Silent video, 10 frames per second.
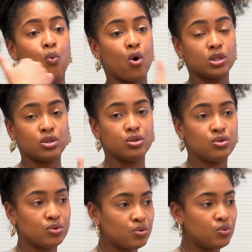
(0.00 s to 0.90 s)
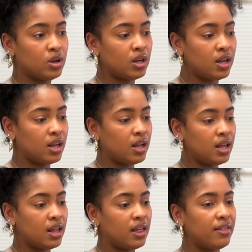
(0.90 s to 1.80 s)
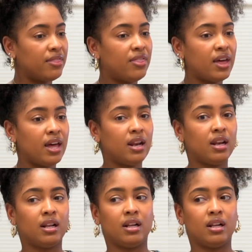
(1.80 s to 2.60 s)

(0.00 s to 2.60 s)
want to do than